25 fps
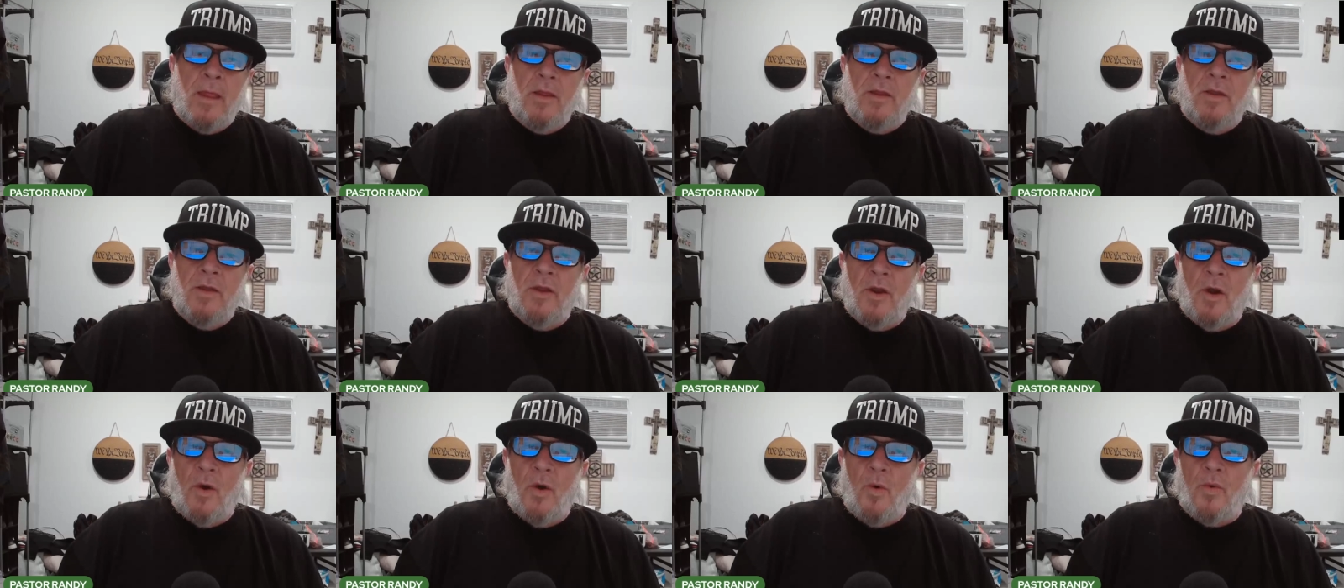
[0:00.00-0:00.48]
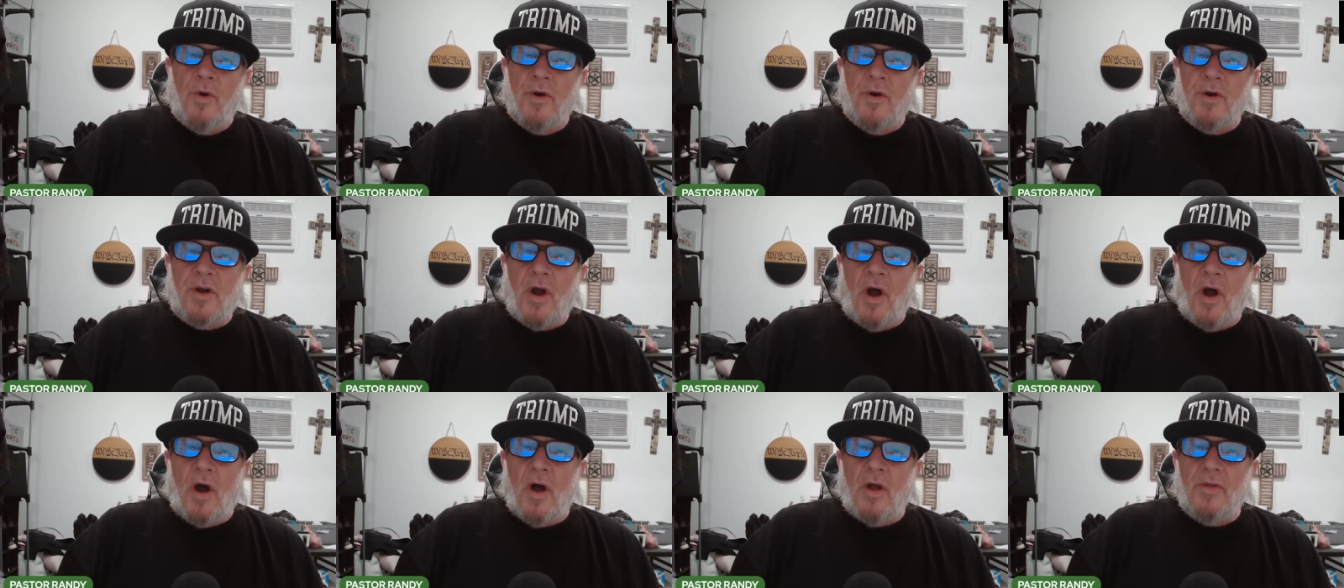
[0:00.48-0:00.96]
you know, we're
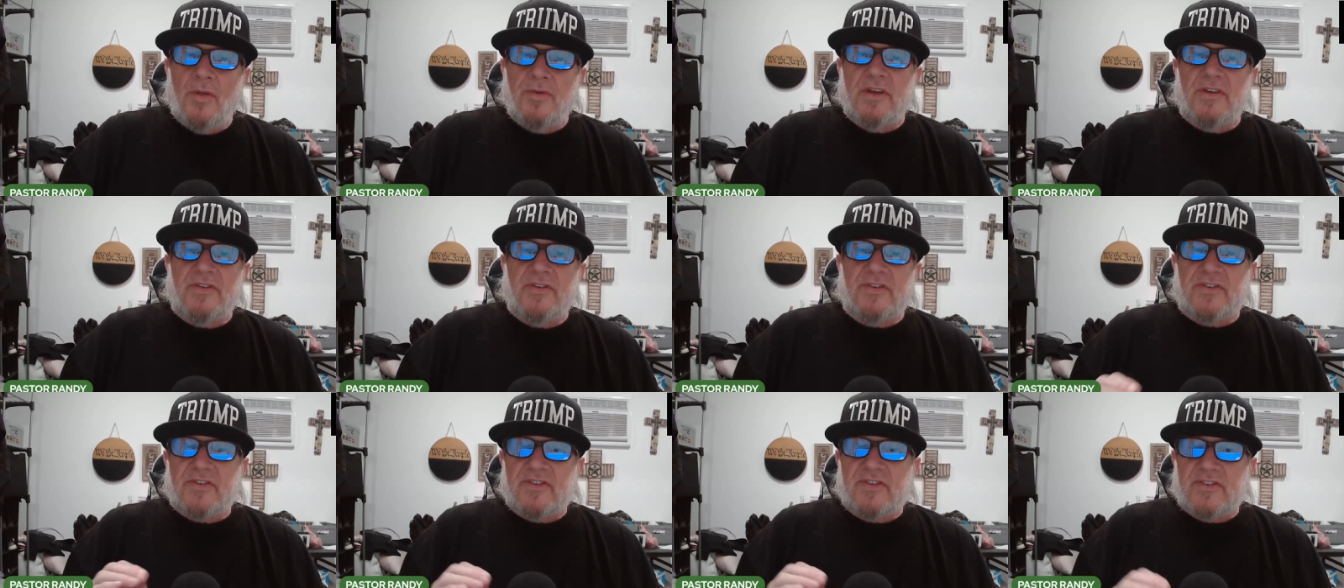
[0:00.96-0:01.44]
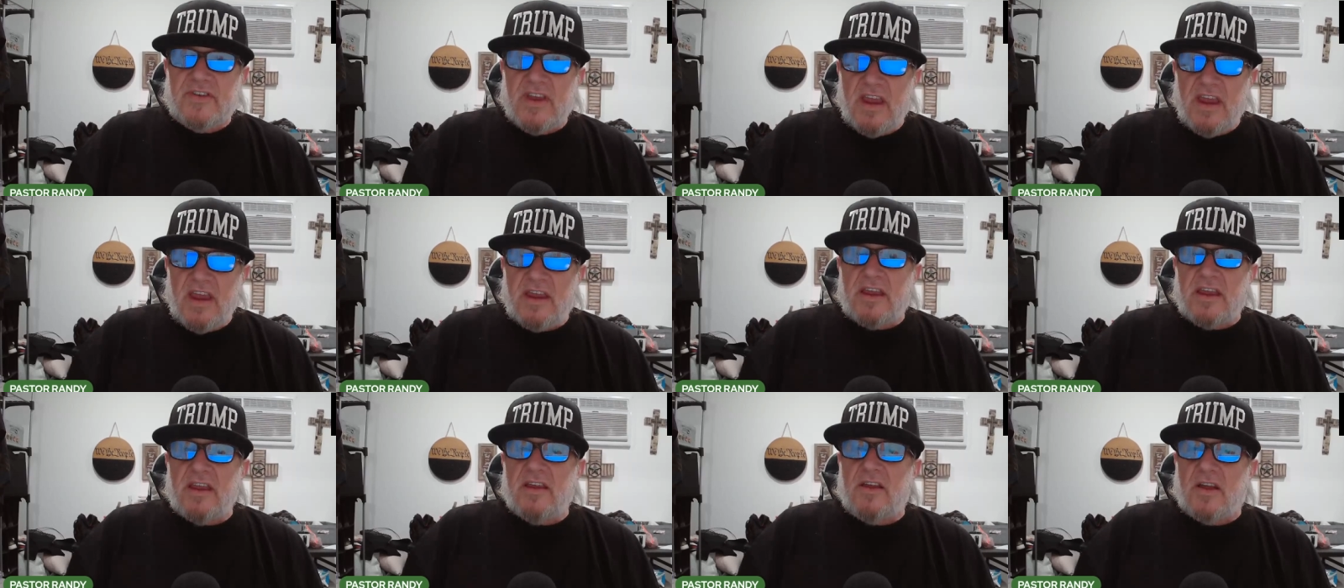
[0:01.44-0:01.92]
called to
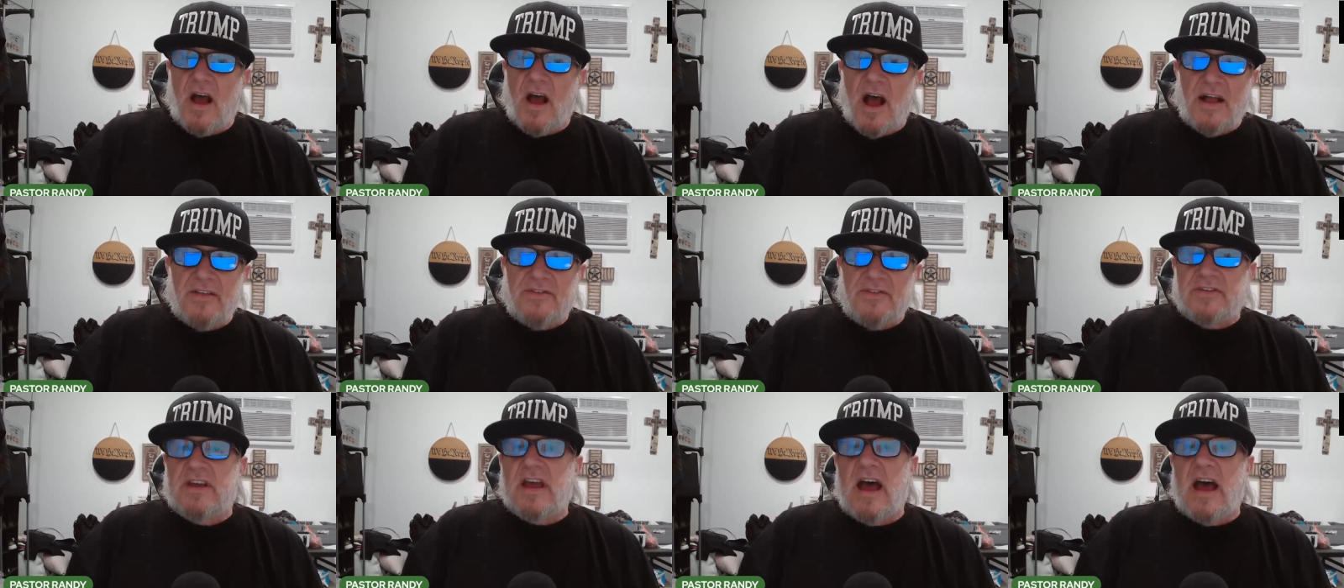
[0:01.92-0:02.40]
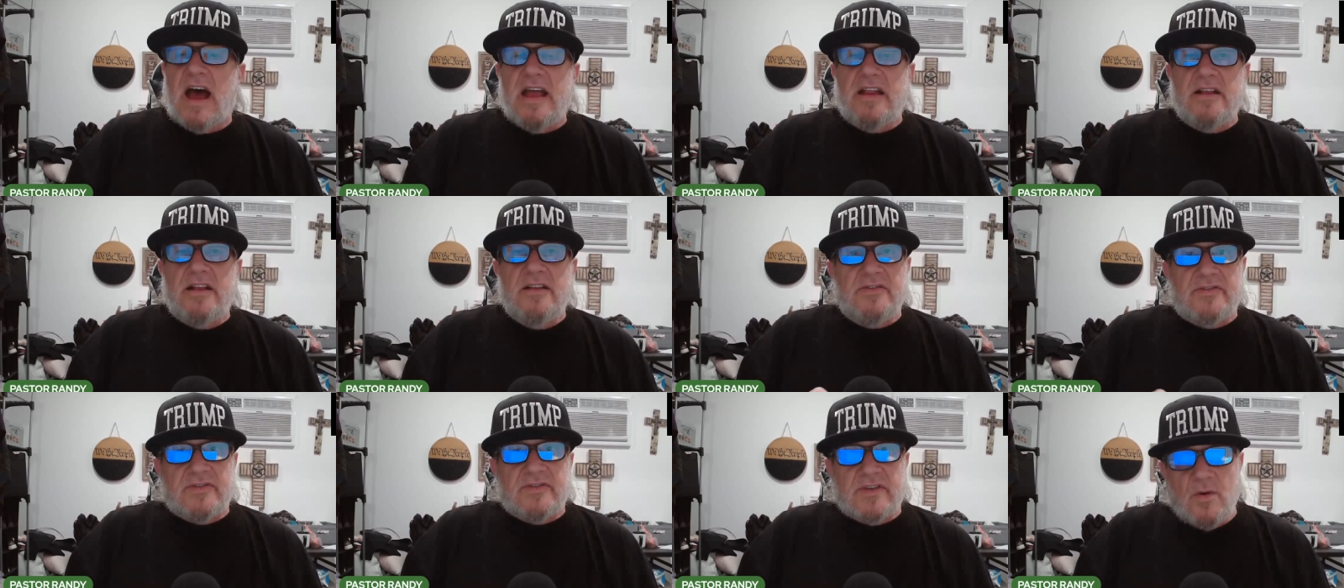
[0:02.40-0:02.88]
seek God's
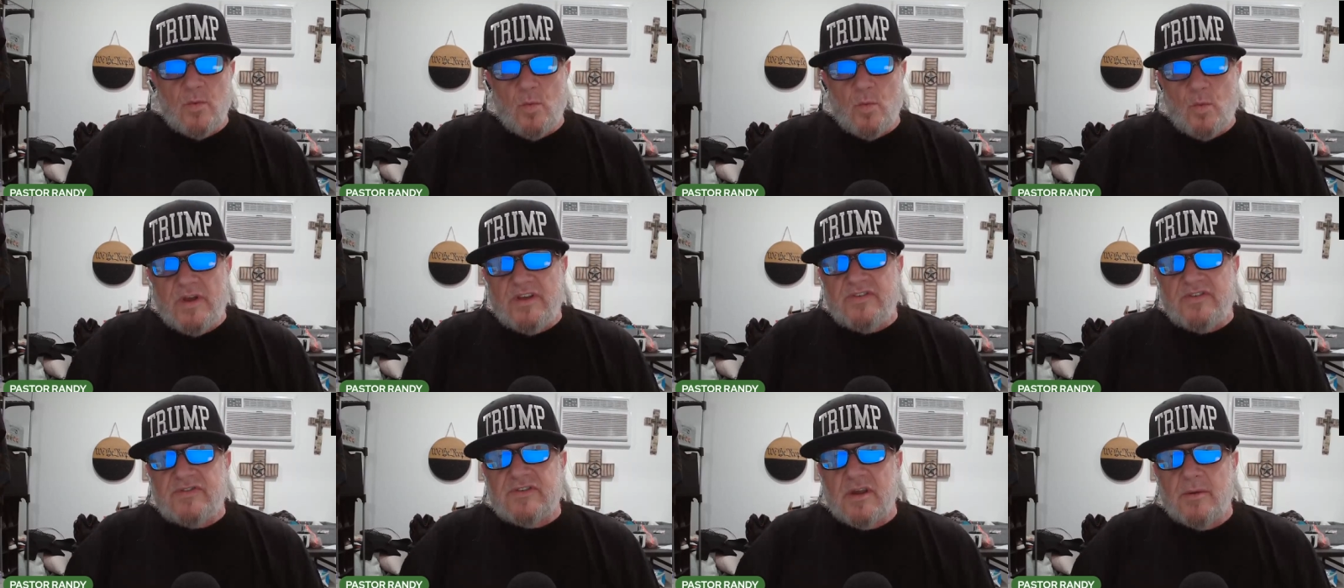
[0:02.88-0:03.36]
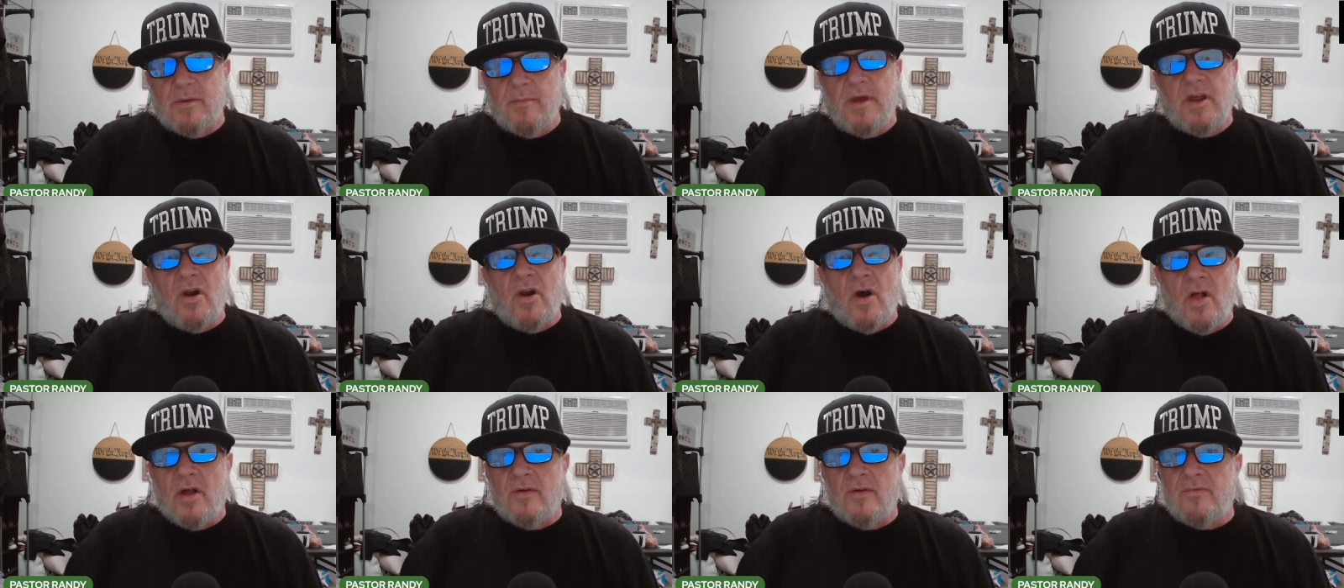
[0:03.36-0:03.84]
guidance and wisdom
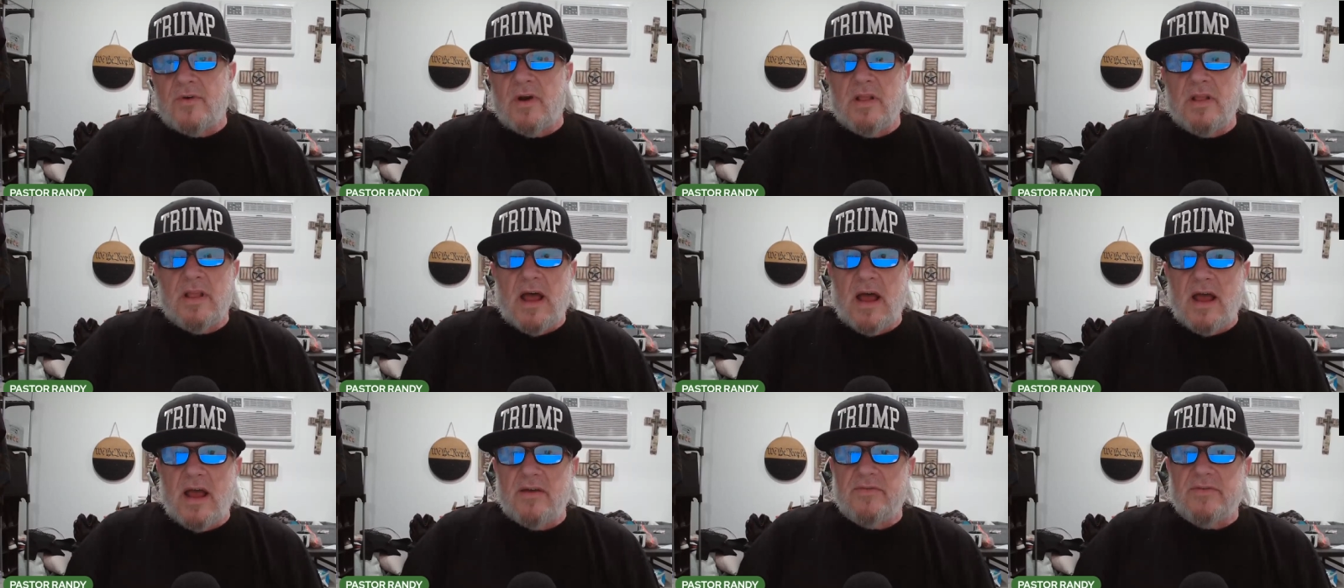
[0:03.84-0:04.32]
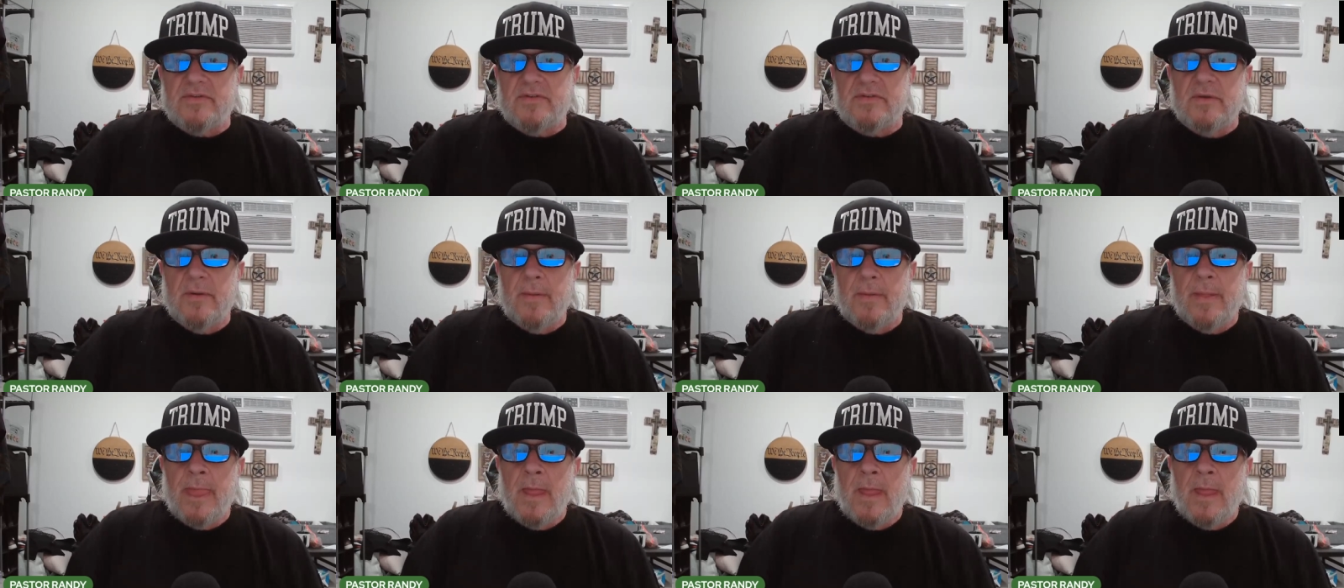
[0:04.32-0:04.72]
in all of our lives.